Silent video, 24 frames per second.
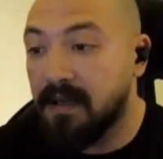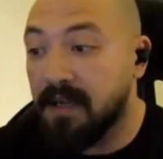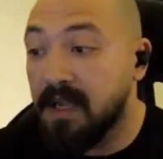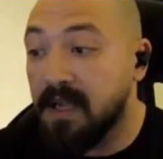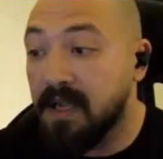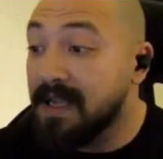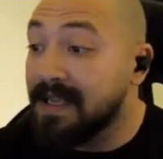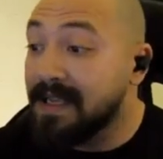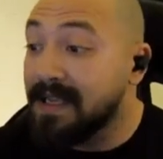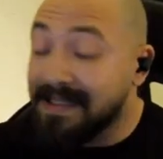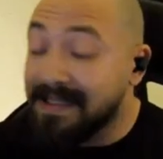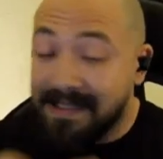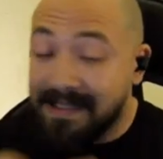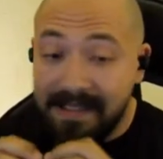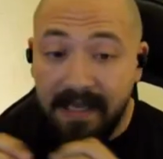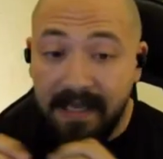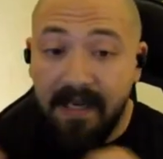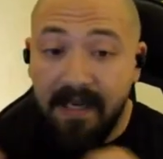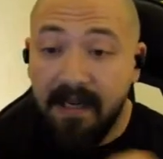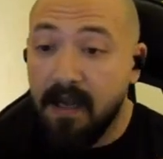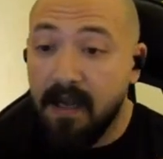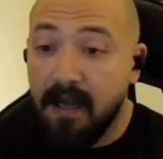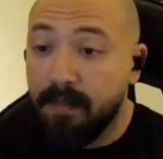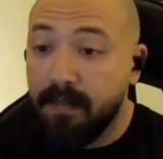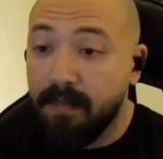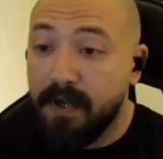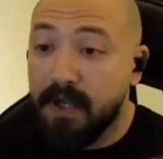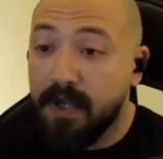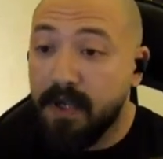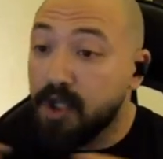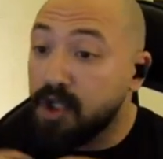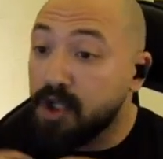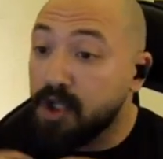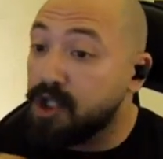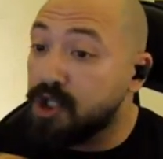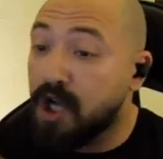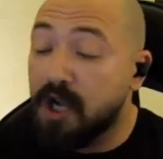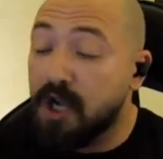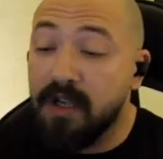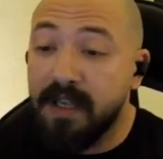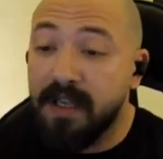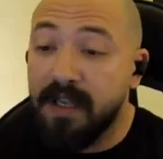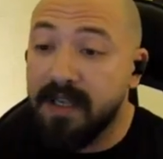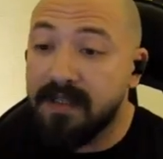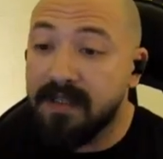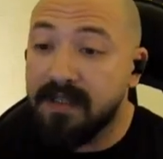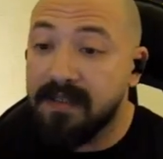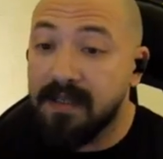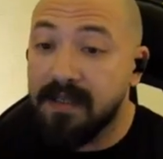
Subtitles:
set it up, chunk it,